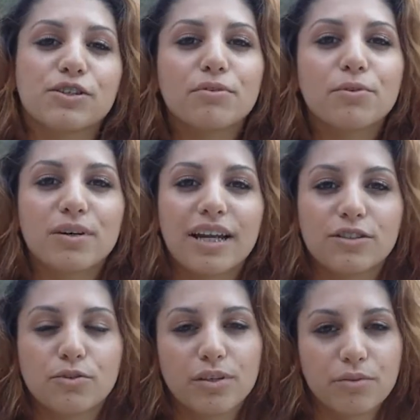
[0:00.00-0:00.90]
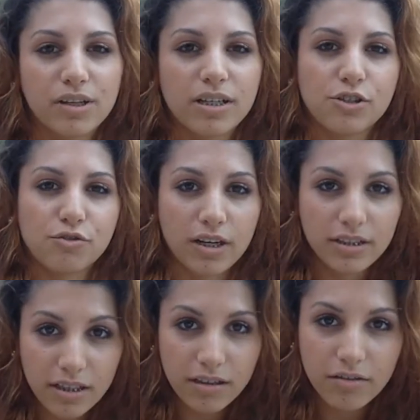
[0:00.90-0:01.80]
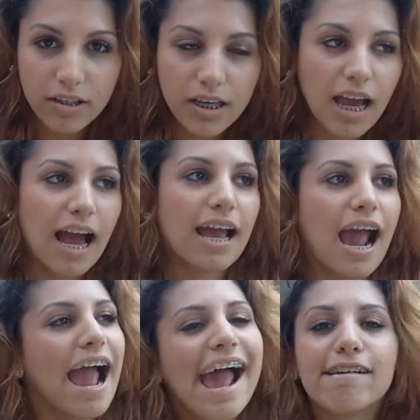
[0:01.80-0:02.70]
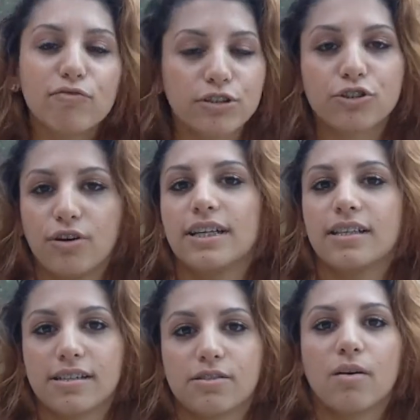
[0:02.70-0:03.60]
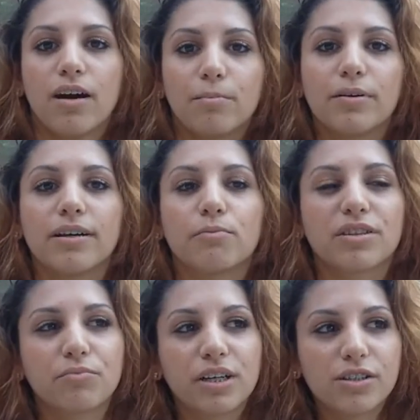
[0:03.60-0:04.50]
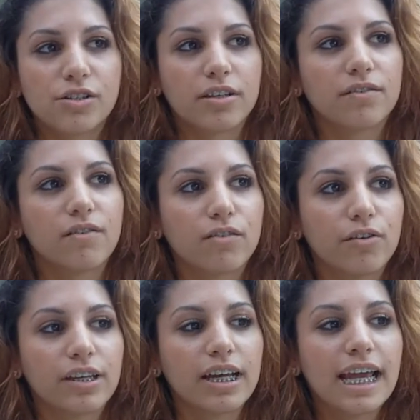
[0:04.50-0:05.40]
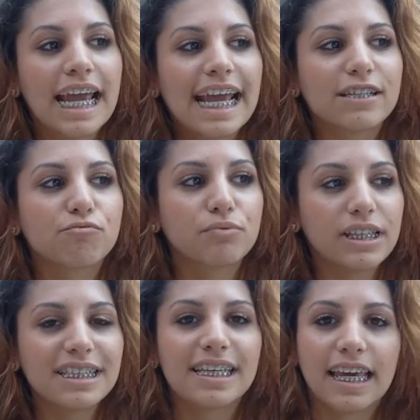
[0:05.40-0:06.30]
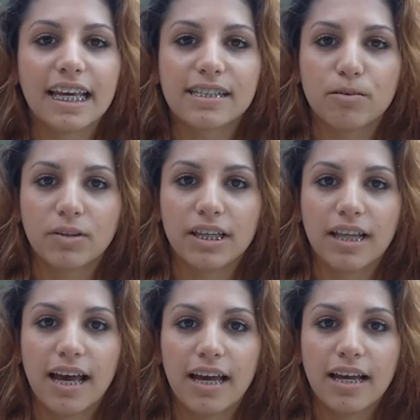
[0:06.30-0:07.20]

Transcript: with what I do with reconstructing clothing, I have original ideas as well, but with the reconstructing of clothing, it's really taking something that